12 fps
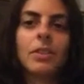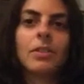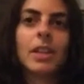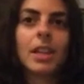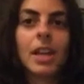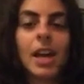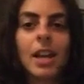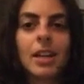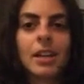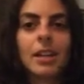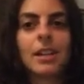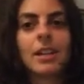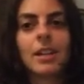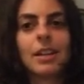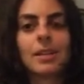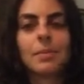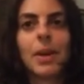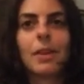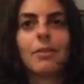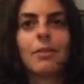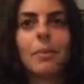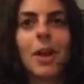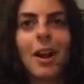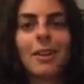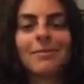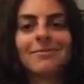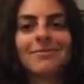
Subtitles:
You can then expand from there.